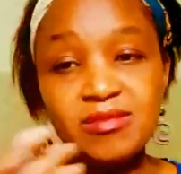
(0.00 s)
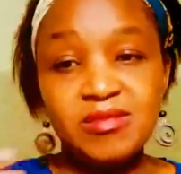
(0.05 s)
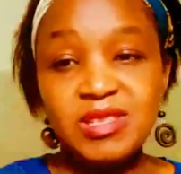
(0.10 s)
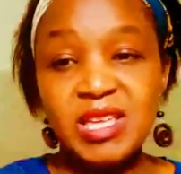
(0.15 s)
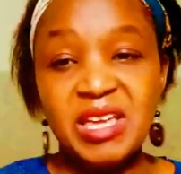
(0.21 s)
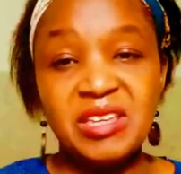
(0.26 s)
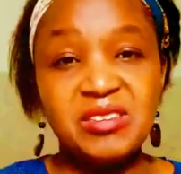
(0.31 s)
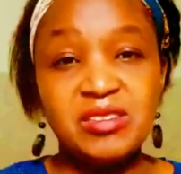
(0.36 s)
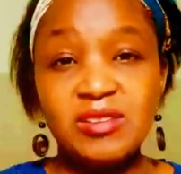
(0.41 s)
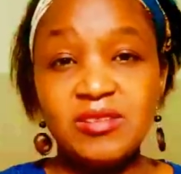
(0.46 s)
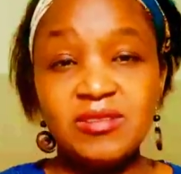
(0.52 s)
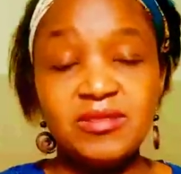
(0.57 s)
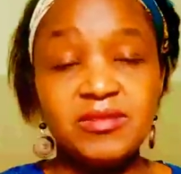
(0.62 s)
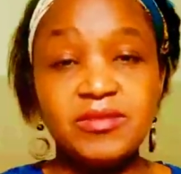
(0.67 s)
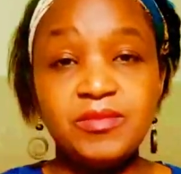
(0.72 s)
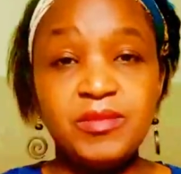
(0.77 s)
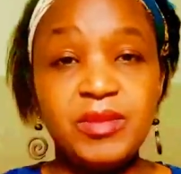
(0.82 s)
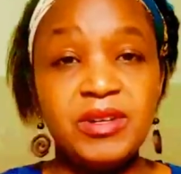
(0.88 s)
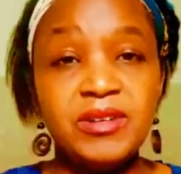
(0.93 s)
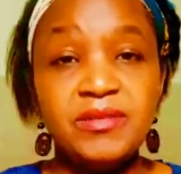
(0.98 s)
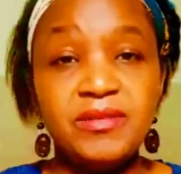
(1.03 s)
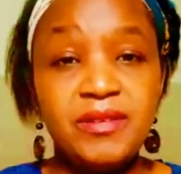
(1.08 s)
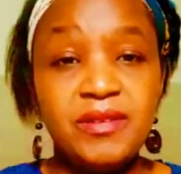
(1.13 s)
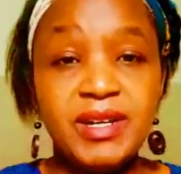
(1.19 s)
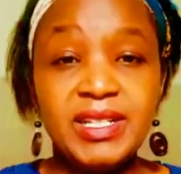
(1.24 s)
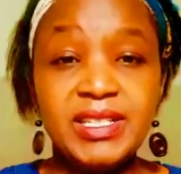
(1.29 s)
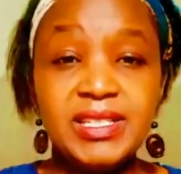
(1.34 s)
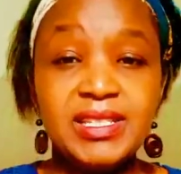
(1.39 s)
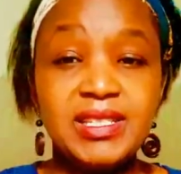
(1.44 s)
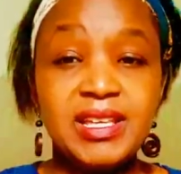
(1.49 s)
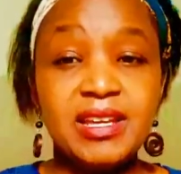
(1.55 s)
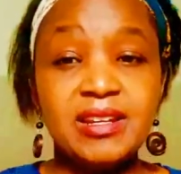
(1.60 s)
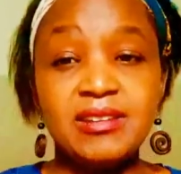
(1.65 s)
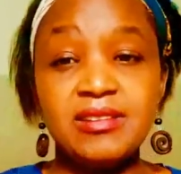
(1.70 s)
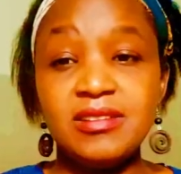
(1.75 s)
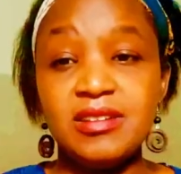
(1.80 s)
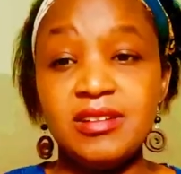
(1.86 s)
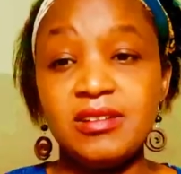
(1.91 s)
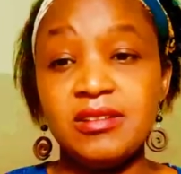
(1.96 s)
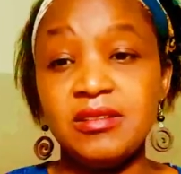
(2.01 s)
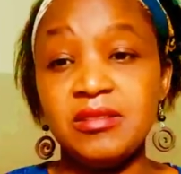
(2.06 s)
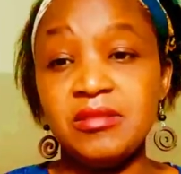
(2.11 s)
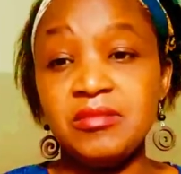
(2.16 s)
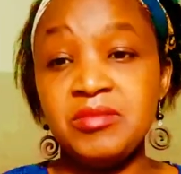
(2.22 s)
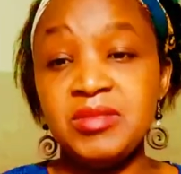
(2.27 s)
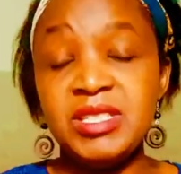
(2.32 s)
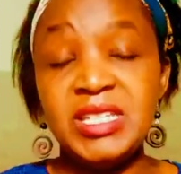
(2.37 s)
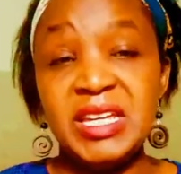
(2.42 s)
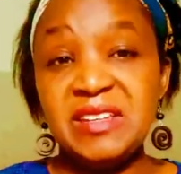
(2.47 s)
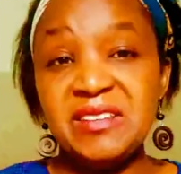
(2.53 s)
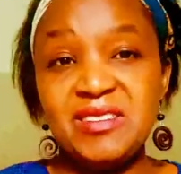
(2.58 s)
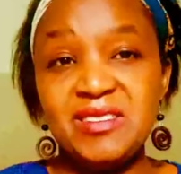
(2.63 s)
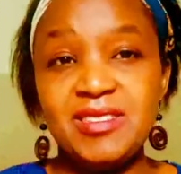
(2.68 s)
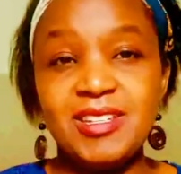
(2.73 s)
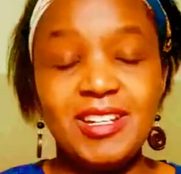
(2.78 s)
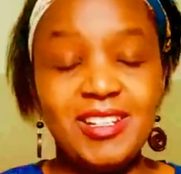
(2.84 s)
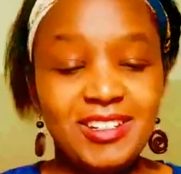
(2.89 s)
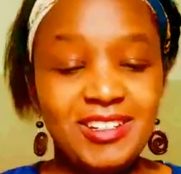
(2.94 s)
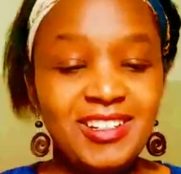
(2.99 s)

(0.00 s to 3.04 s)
sense of preference and uh, taste